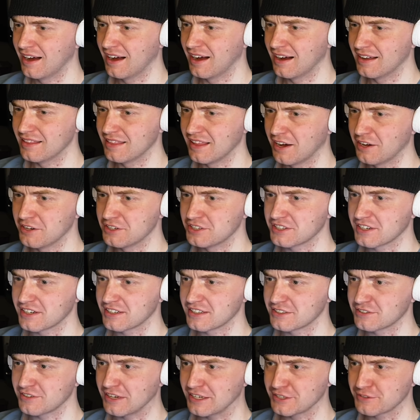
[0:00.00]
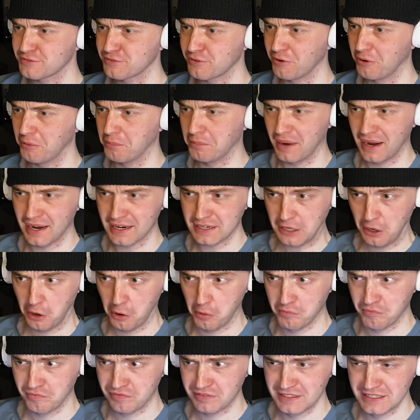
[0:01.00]
And now he's gonna transform back,
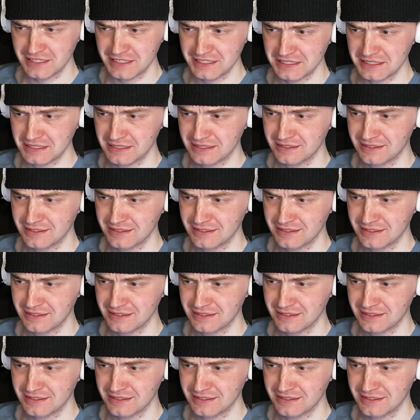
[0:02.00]
hopefully.